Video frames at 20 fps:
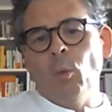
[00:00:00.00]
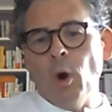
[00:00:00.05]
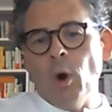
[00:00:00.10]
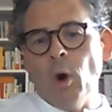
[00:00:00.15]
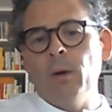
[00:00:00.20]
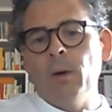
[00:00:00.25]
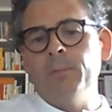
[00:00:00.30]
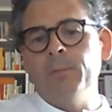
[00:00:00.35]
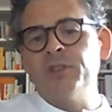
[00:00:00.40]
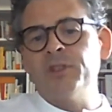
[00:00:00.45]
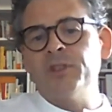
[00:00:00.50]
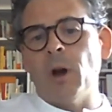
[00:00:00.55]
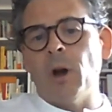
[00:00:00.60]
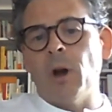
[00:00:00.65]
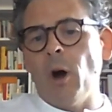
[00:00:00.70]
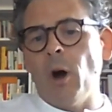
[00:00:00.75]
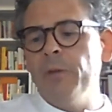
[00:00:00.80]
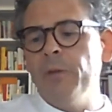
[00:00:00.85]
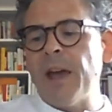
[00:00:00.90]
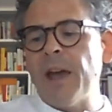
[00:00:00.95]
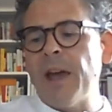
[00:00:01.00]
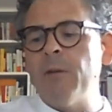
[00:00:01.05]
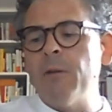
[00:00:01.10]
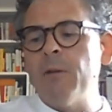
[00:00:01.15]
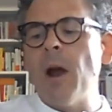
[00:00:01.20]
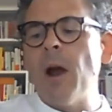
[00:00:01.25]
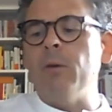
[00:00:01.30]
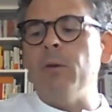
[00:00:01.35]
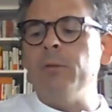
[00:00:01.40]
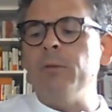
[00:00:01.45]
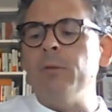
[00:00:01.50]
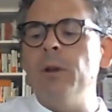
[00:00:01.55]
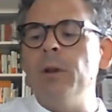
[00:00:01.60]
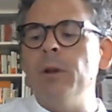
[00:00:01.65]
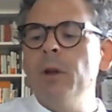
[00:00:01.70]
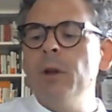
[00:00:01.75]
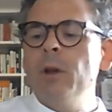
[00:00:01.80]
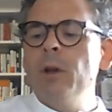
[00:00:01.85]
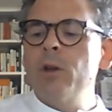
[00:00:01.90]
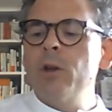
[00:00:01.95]
worms on their
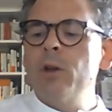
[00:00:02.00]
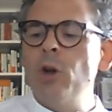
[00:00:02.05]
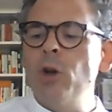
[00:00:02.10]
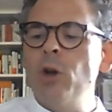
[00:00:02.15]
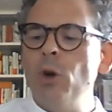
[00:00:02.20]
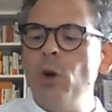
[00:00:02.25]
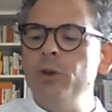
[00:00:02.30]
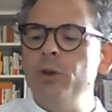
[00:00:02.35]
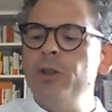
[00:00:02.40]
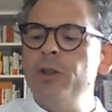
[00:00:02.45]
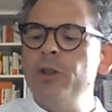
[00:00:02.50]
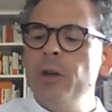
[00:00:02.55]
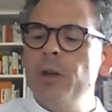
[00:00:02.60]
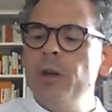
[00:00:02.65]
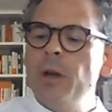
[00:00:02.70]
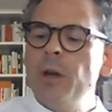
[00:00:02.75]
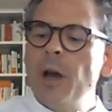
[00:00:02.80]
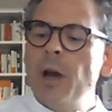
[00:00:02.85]
own could